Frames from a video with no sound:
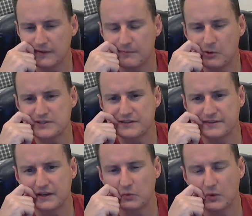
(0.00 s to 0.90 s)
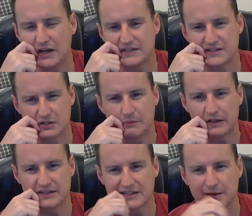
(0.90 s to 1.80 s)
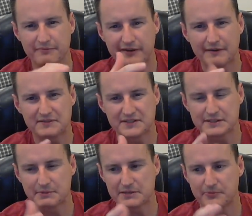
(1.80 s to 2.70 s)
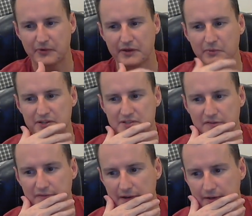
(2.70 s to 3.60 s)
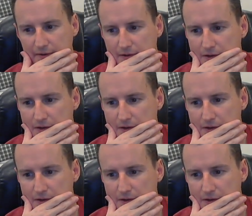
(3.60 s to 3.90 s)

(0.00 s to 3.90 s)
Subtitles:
Most synthetic waxes are about the same, 5 to 6 months before they really start fading.